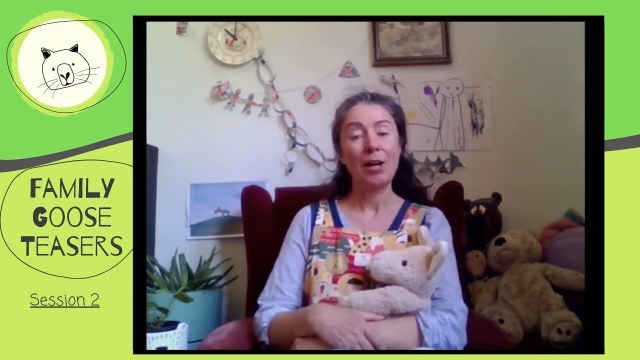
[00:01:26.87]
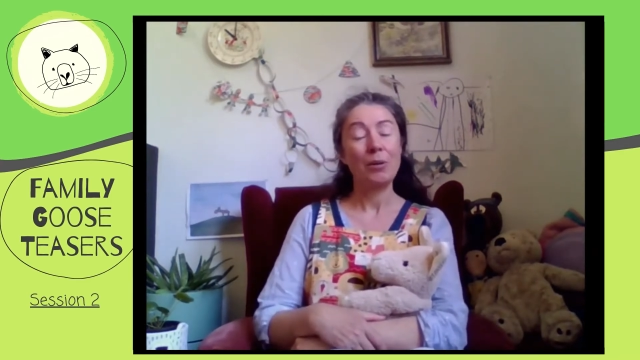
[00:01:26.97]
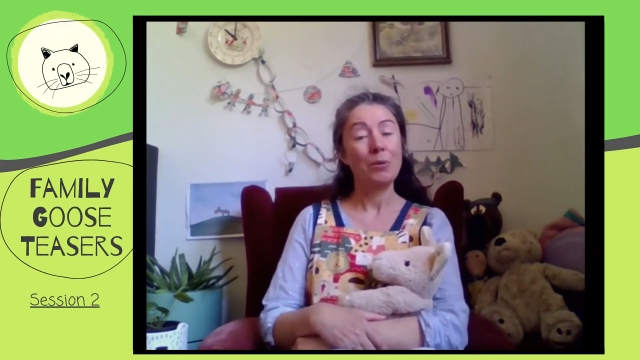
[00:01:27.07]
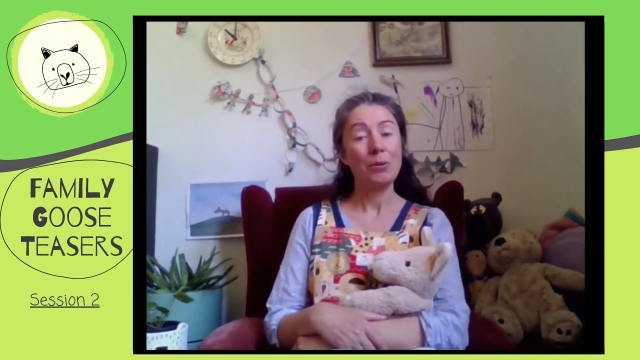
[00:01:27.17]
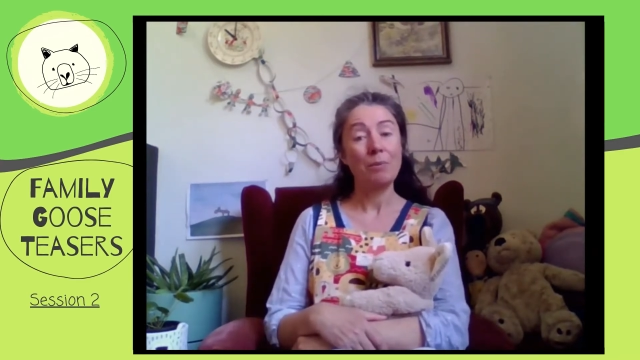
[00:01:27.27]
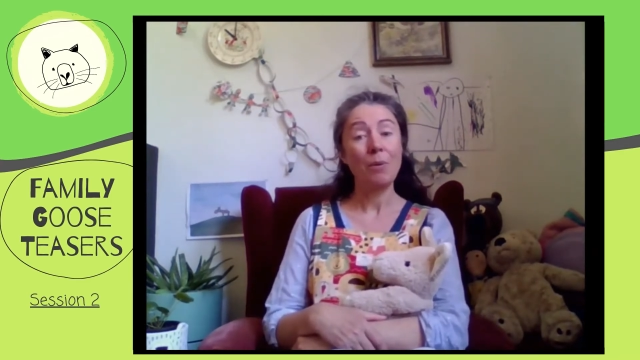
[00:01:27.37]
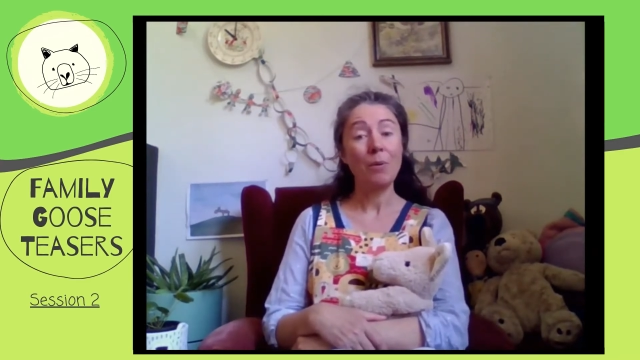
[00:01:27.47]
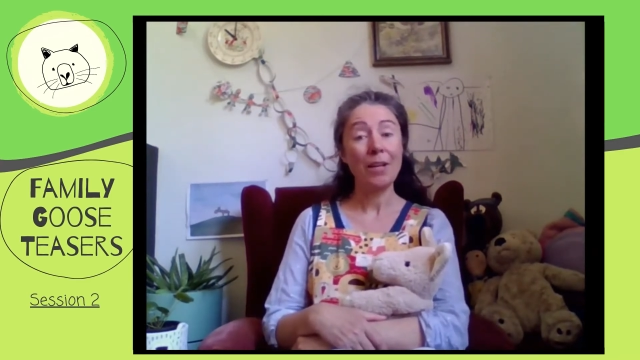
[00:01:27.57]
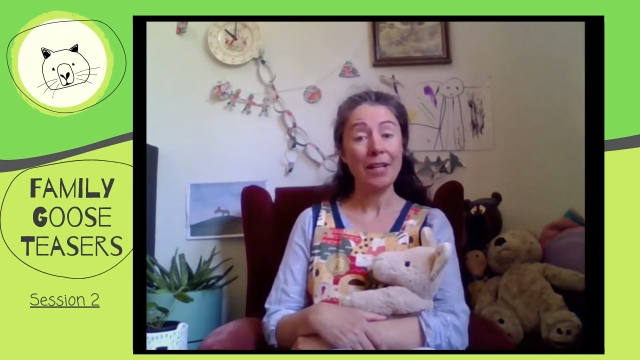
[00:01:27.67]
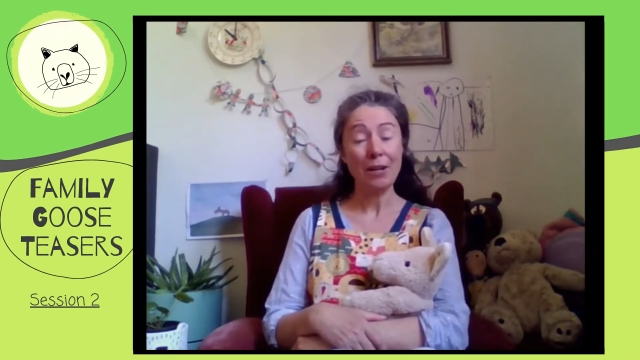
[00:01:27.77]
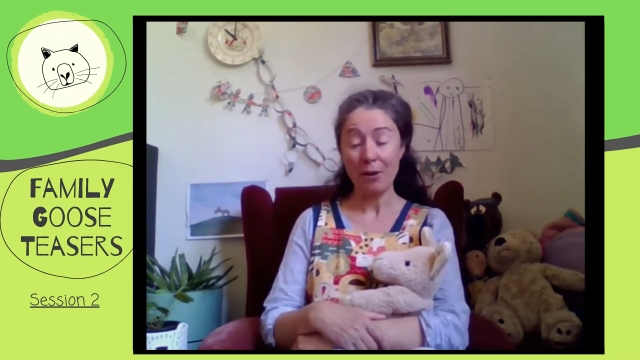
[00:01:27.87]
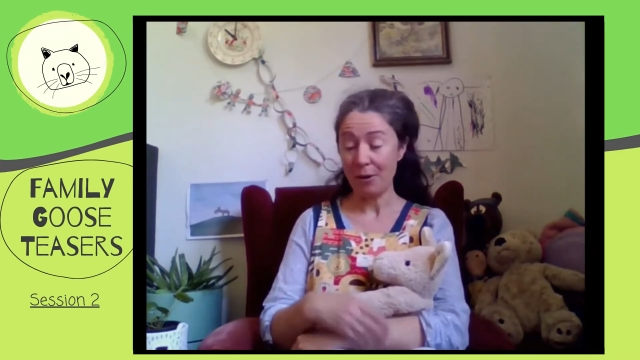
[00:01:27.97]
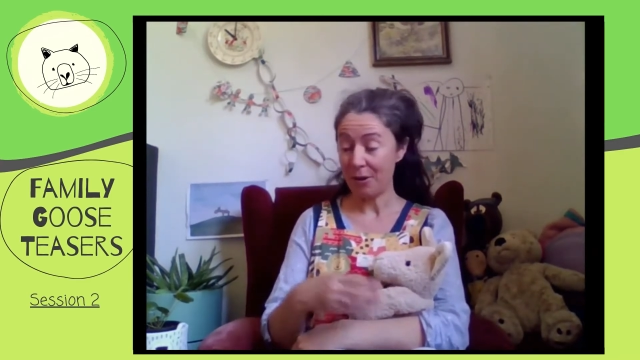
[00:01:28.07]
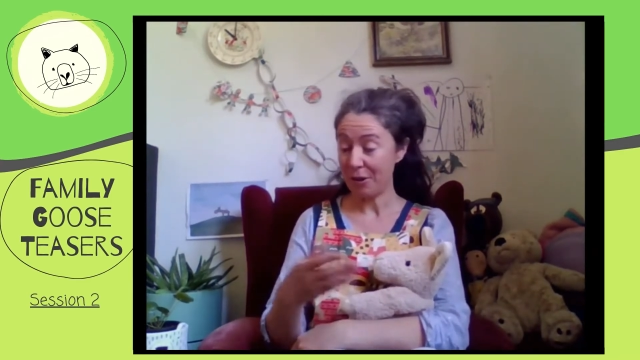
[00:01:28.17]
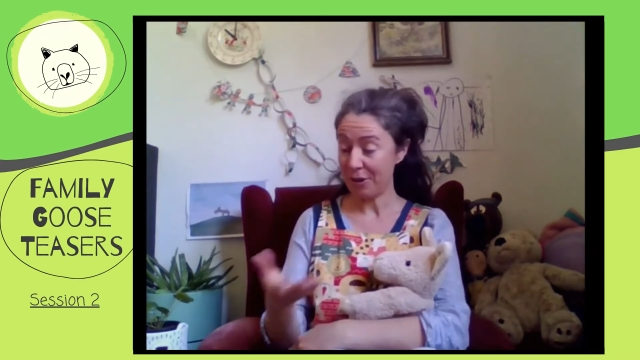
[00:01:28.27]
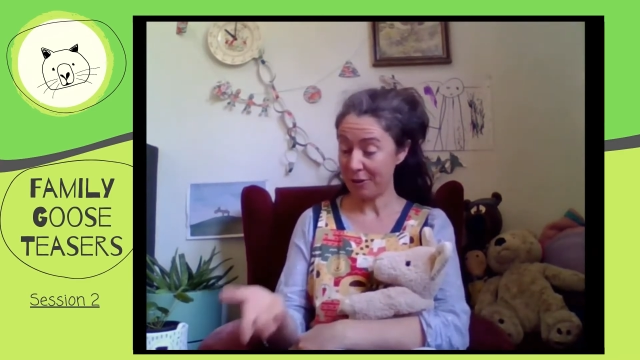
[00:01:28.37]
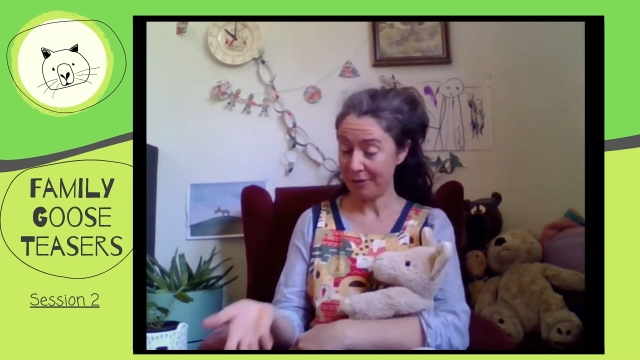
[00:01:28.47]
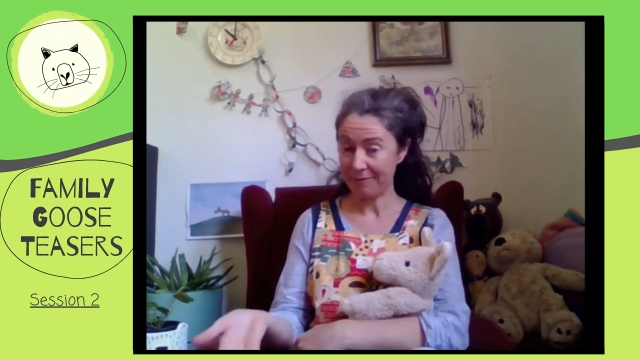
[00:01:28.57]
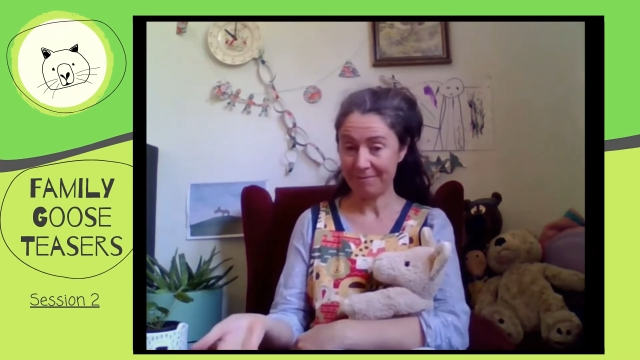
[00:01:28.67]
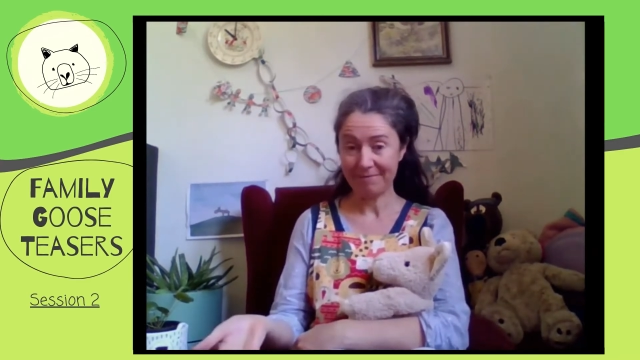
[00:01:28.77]
Good morning, earth,
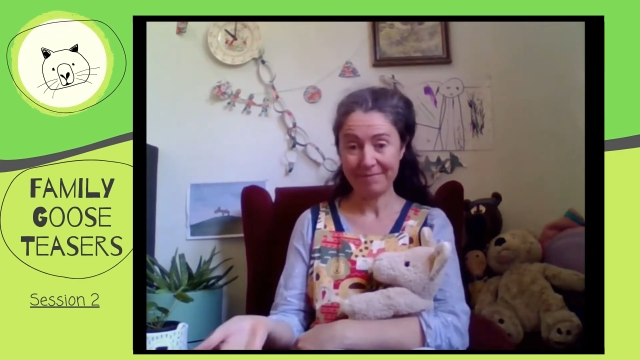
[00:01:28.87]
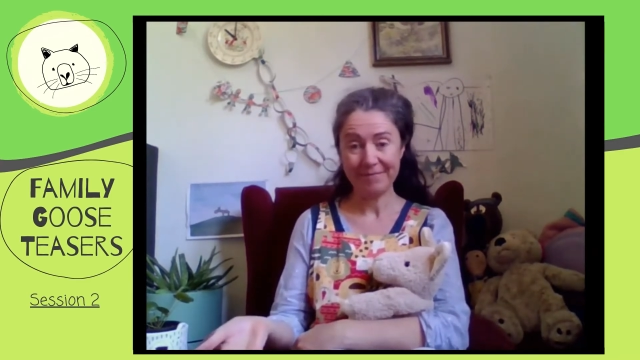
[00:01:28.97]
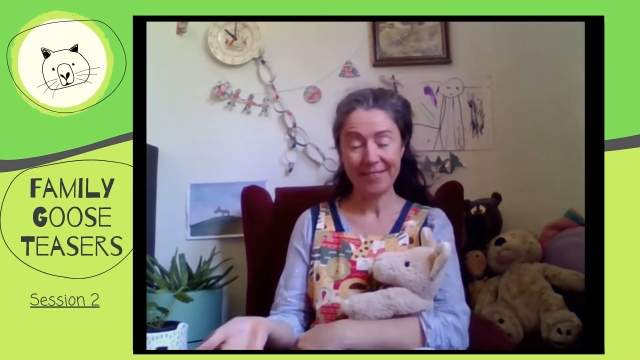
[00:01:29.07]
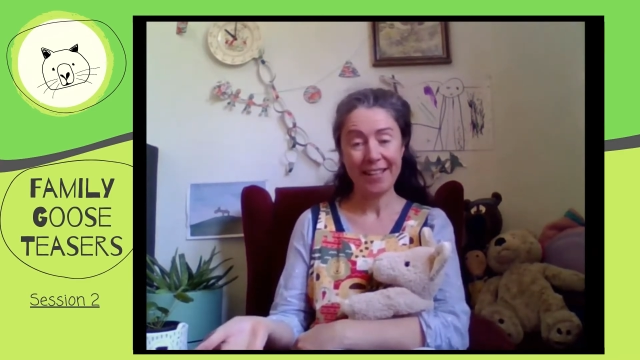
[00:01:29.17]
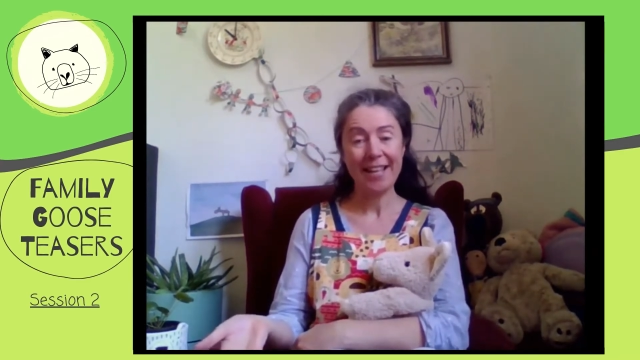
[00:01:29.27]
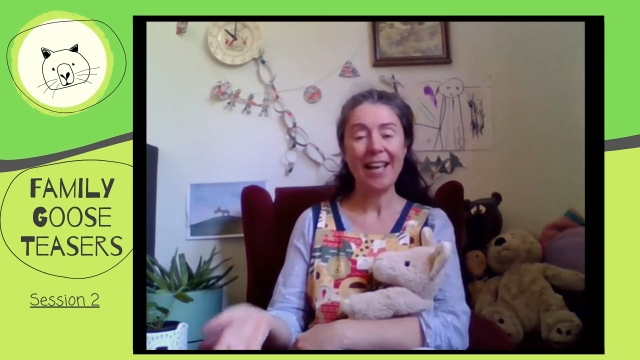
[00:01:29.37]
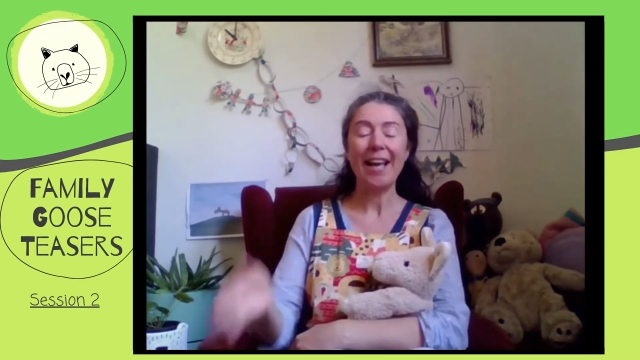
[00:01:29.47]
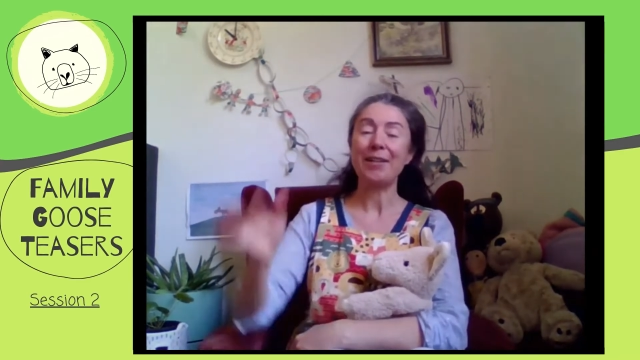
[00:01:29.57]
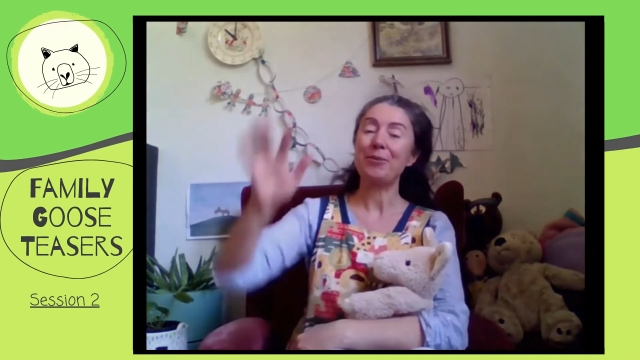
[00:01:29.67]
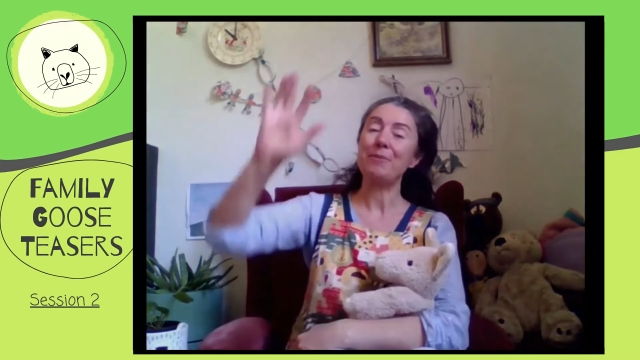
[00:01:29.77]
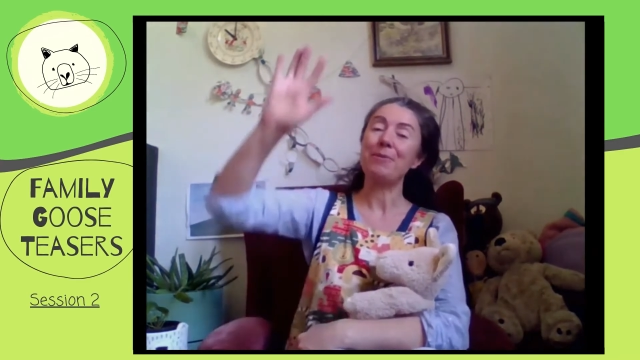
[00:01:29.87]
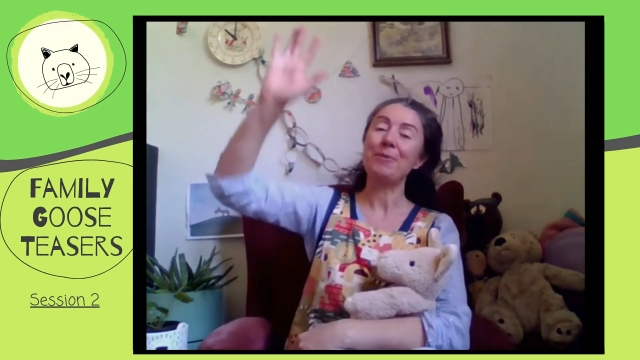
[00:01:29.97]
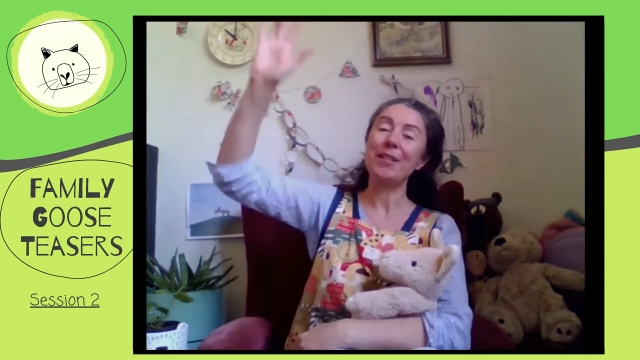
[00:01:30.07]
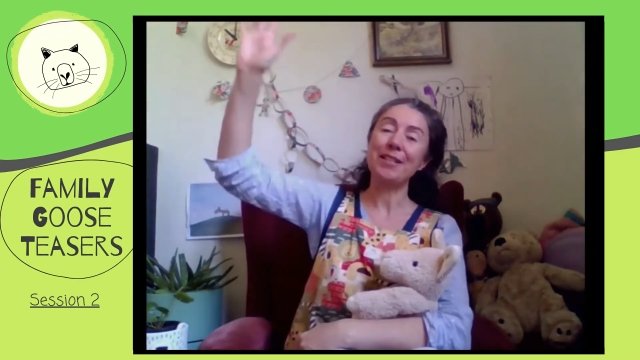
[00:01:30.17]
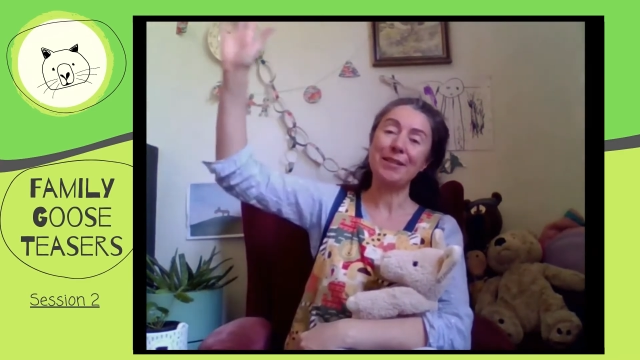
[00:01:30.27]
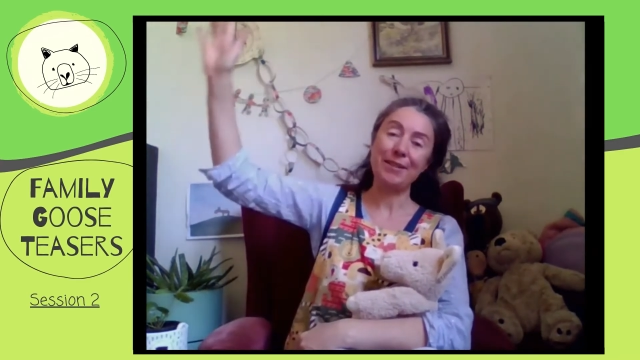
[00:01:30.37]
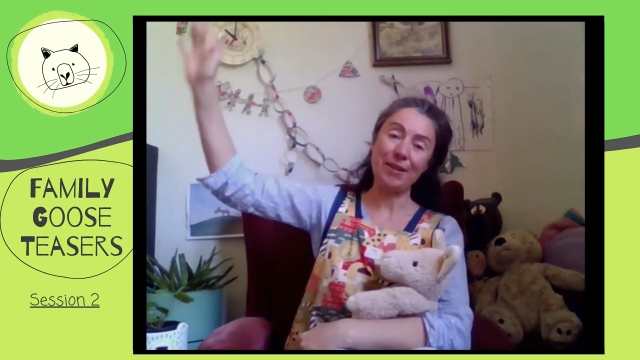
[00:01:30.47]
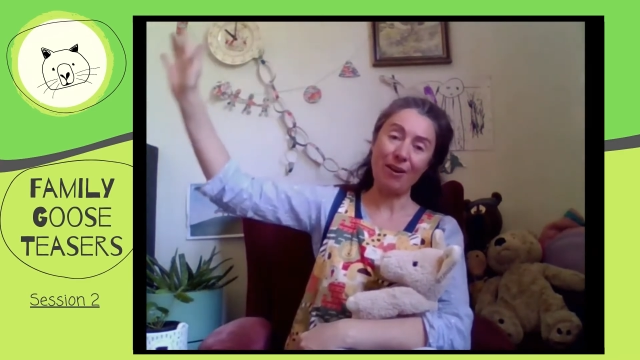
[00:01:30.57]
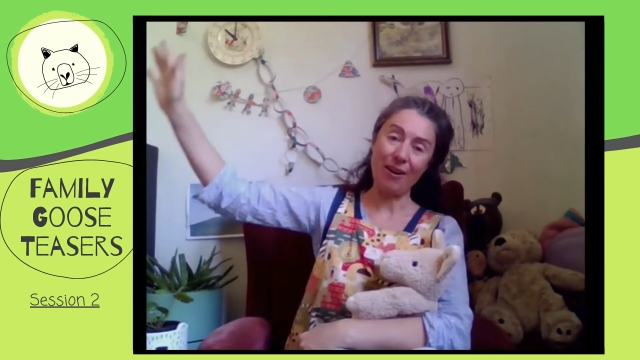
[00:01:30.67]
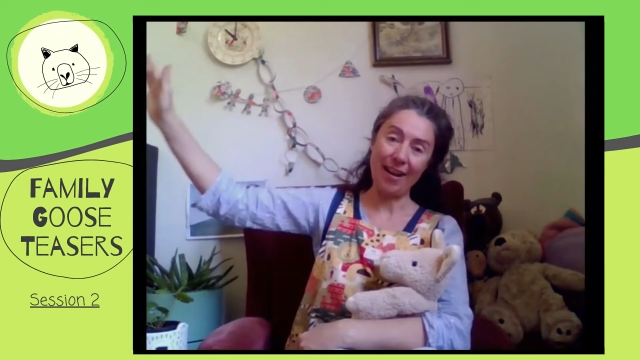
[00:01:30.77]
and good morning,
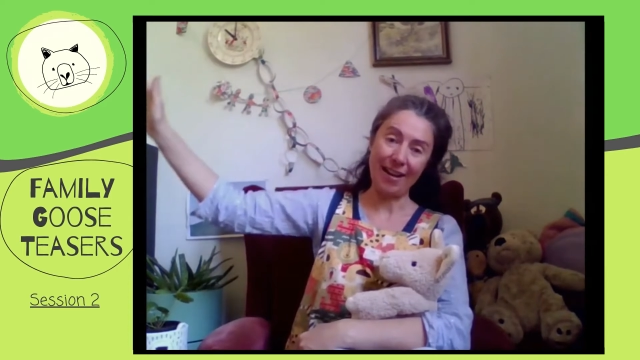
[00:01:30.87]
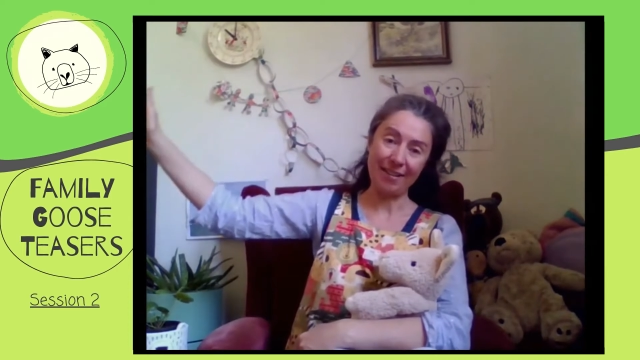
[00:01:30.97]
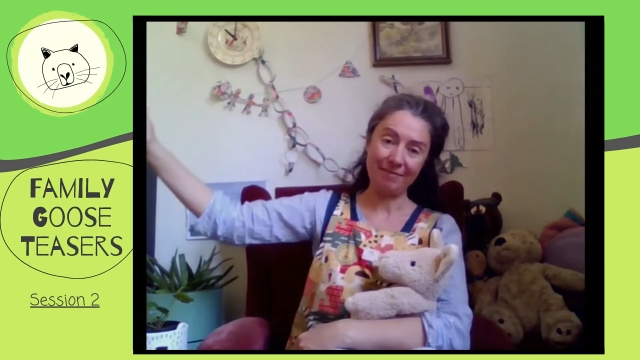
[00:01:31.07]
sky.